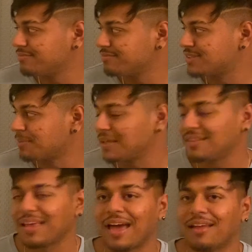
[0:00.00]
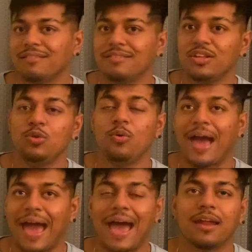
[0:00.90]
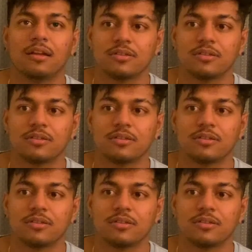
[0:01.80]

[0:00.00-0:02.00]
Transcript: something that you had.